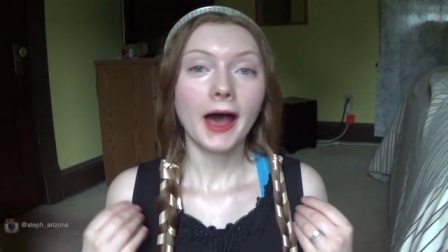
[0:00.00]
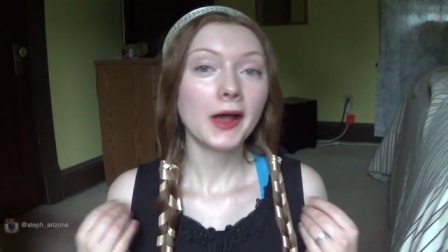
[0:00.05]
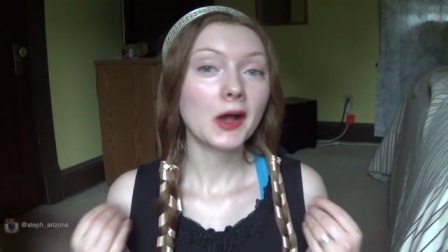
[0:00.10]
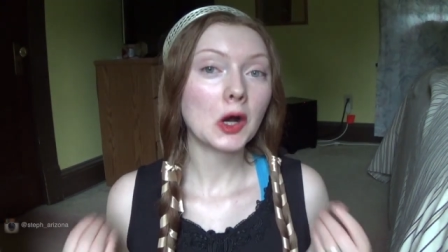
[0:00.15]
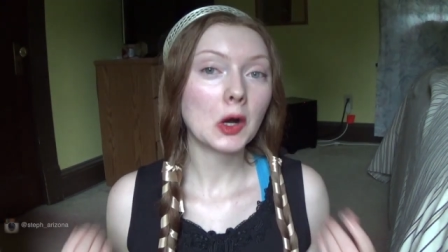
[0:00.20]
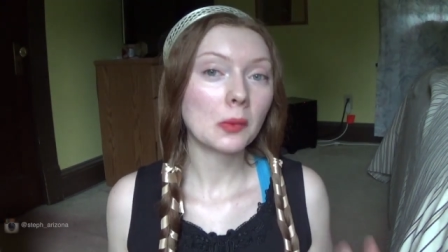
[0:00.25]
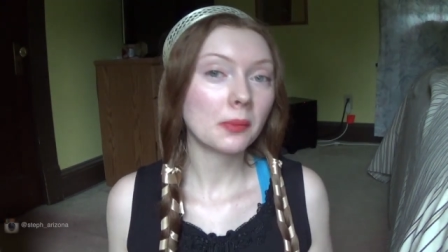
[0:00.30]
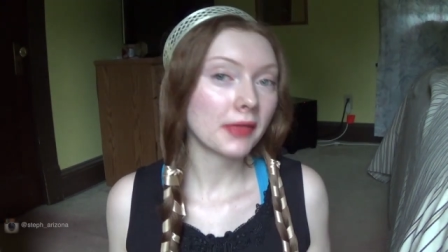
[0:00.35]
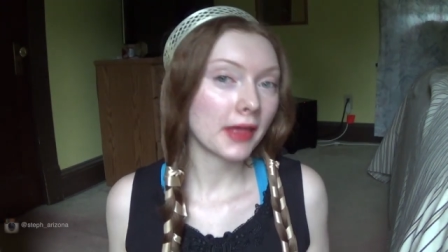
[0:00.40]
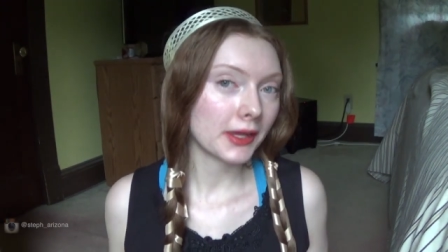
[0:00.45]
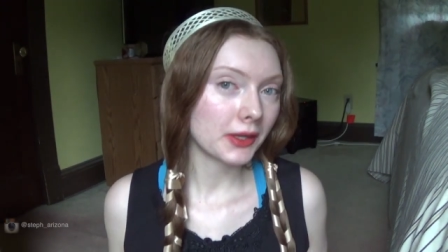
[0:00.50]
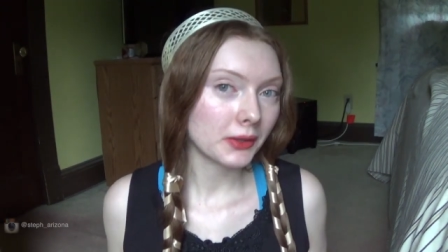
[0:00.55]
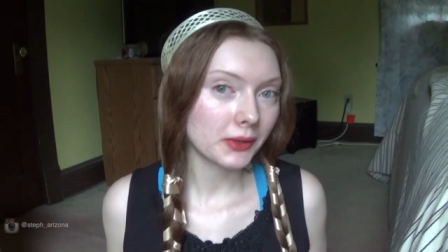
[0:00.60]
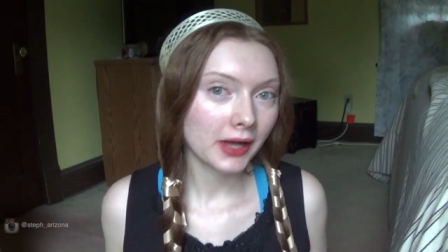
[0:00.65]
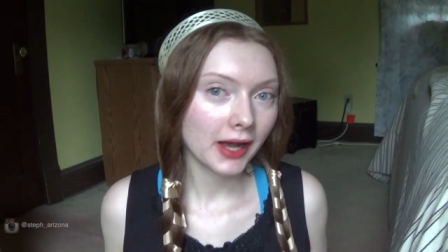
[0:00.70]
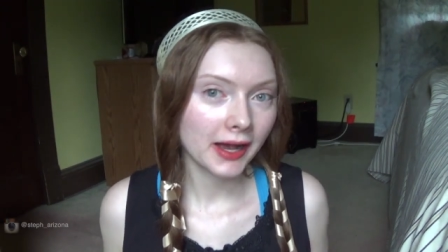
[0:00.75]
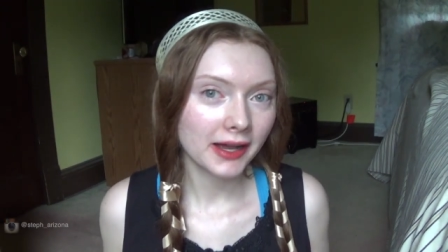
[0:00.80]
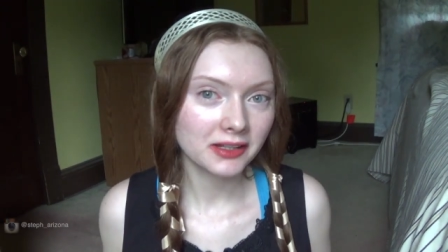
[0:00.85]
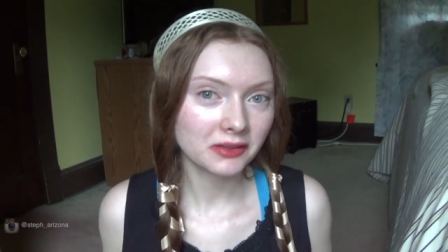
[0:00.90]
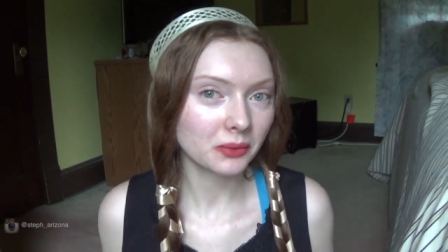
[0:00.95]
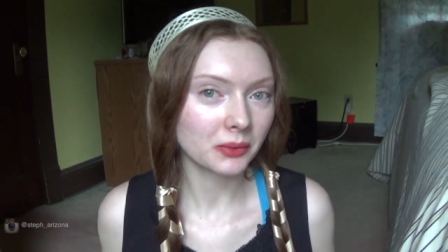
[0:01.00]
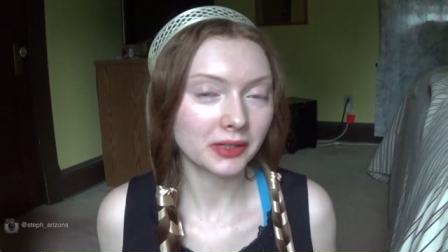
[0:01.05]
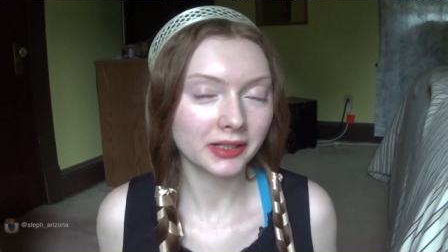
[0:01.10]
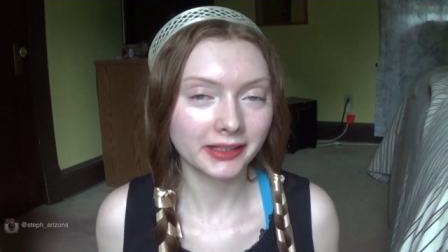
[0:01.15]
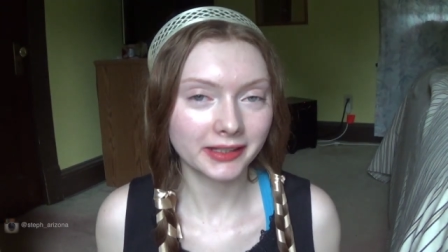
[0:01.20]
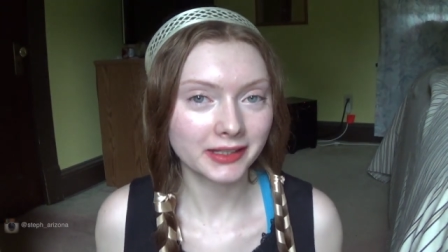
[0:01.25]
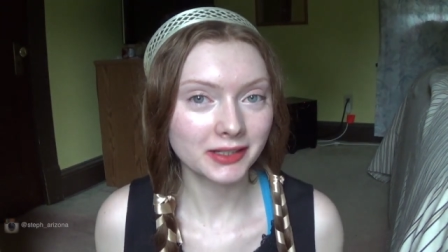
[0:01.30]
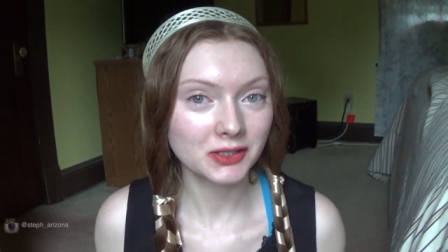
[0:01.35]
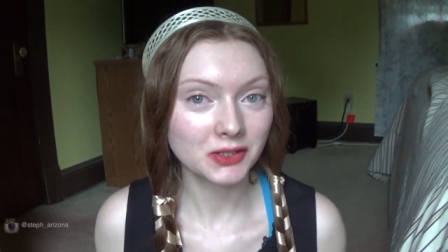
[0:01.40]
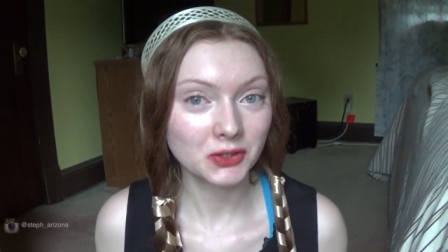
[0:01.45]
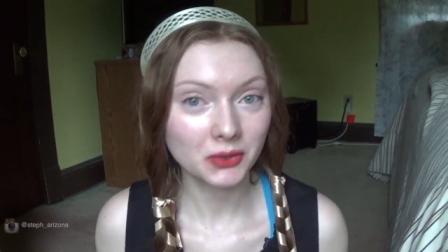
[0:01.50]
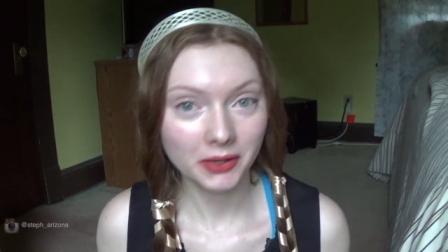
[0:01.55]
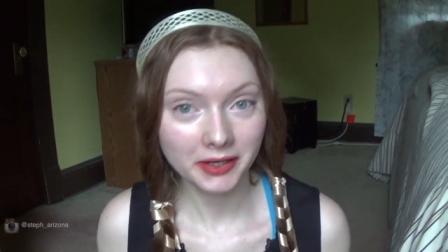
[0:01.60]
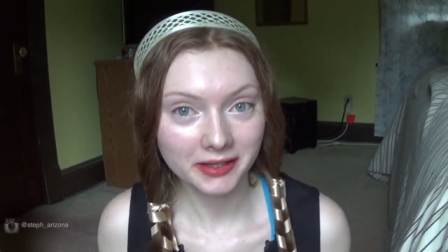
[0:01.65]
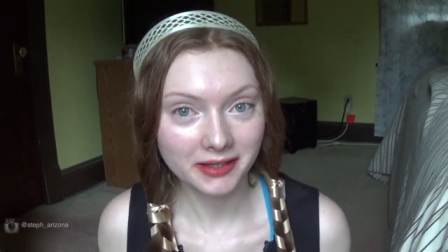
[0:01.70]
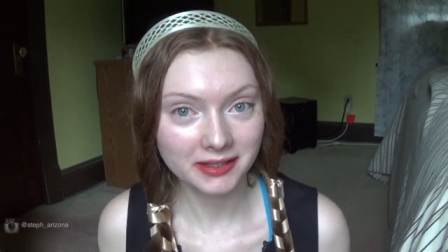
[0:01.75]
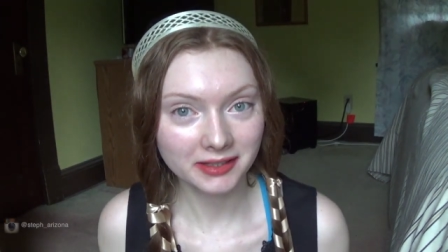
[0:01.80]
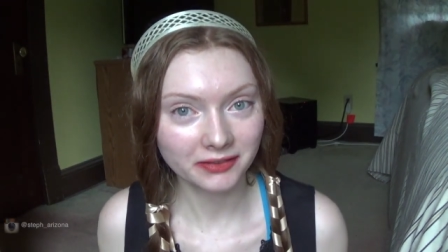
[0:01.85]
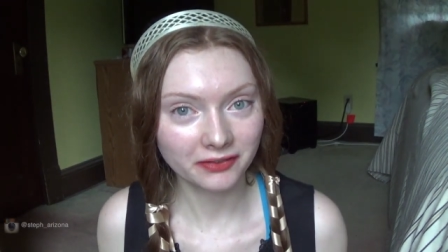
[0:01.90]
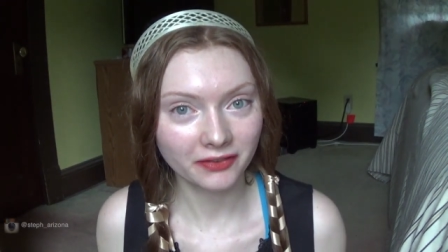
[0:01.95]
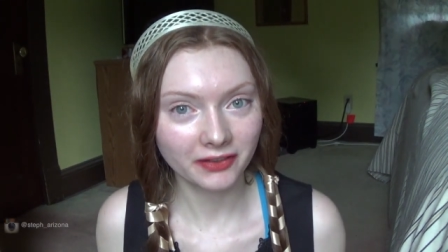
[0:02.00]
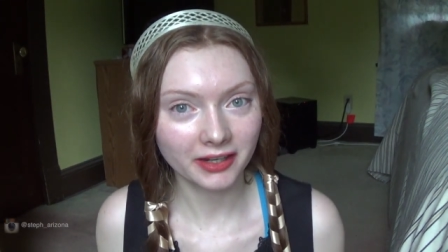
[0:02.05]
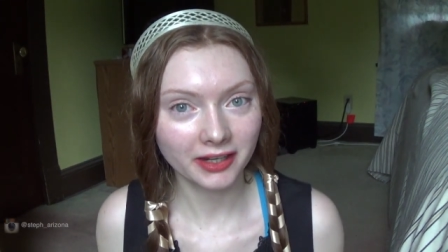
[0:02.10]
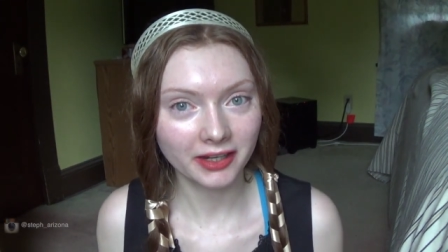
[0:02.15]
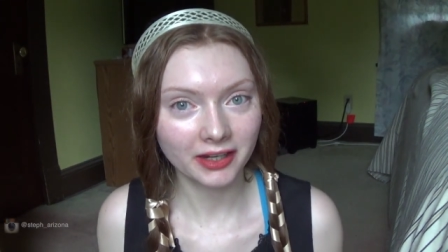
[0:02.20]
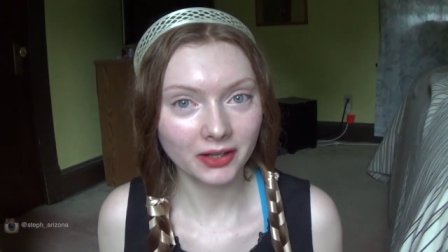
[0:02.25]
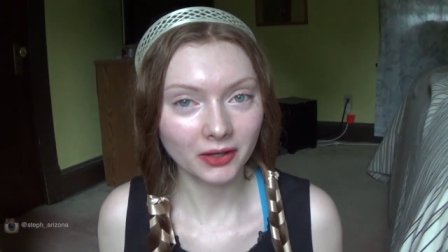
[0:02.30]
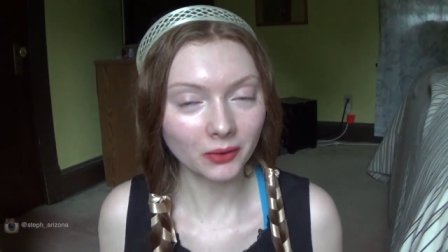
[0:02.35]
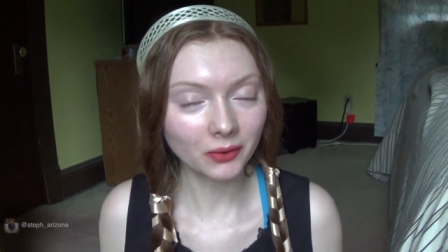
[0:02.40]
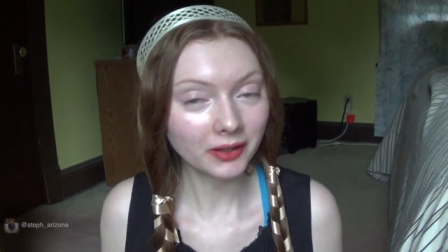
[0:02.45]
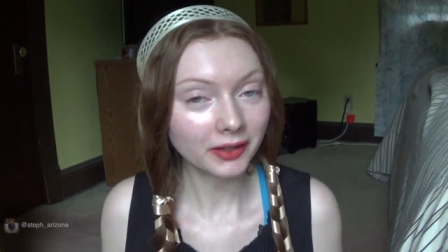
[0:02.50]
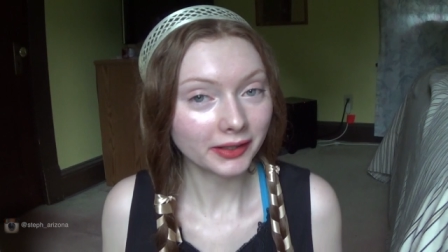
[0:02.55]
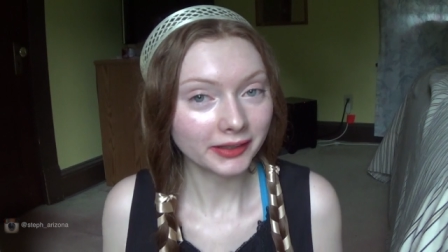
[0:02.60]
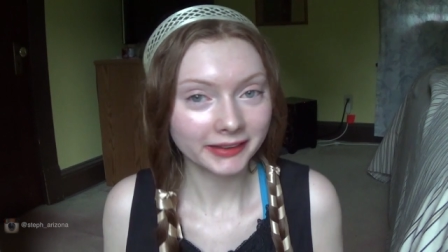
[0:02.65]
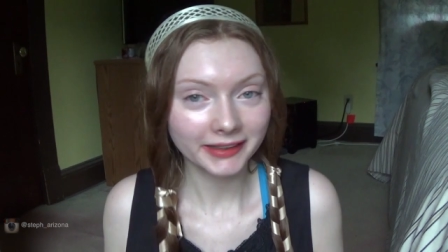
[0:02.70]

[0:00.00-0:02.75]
I hope that you guys will enjoy this video.